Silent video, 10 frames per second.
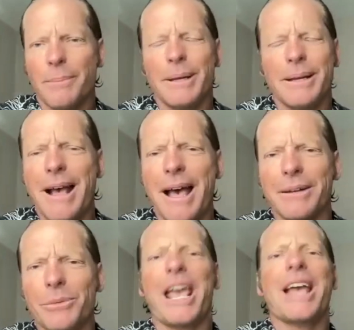but not
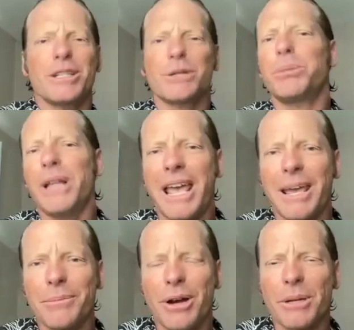we can't just
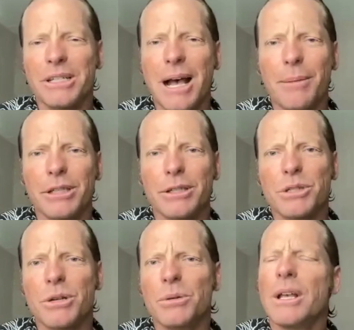blame our metabolism
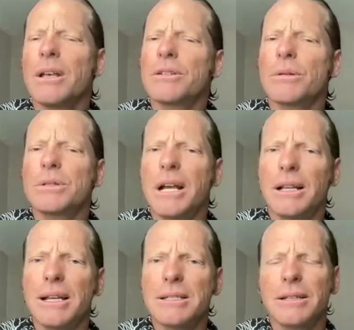so so tell
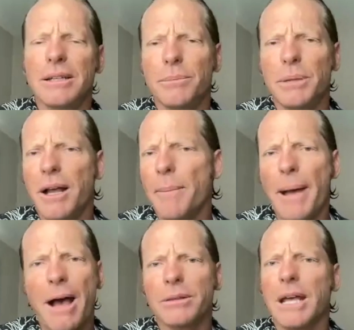us a little bit
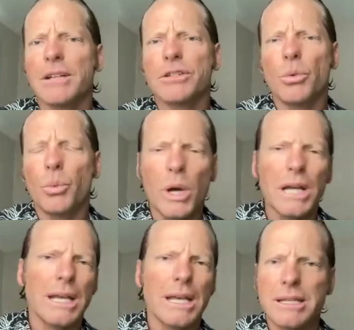about that so what
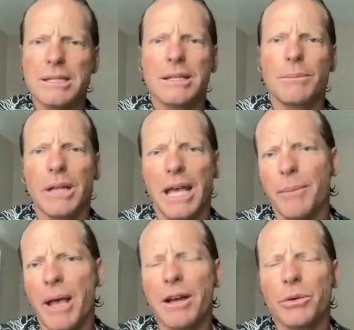is to blame
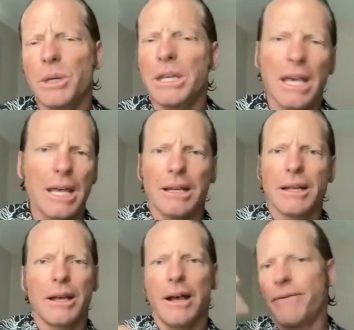how do we get a